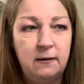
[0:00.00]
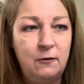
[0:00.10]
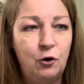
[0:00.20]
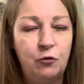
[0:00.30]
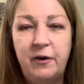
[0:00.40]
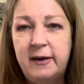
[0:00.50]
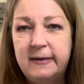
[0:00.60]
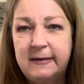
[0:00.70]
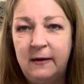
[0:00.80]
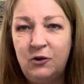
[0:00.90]
No
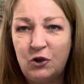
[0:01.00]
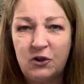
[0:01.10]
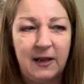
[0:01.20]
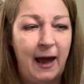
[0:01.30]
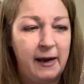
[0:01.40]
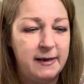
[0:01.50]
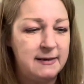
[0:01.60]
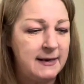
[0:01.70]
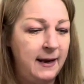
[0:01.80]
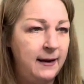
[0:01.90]
reason, just
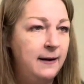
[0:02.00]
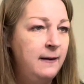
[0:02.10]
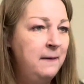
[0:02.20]
liked it.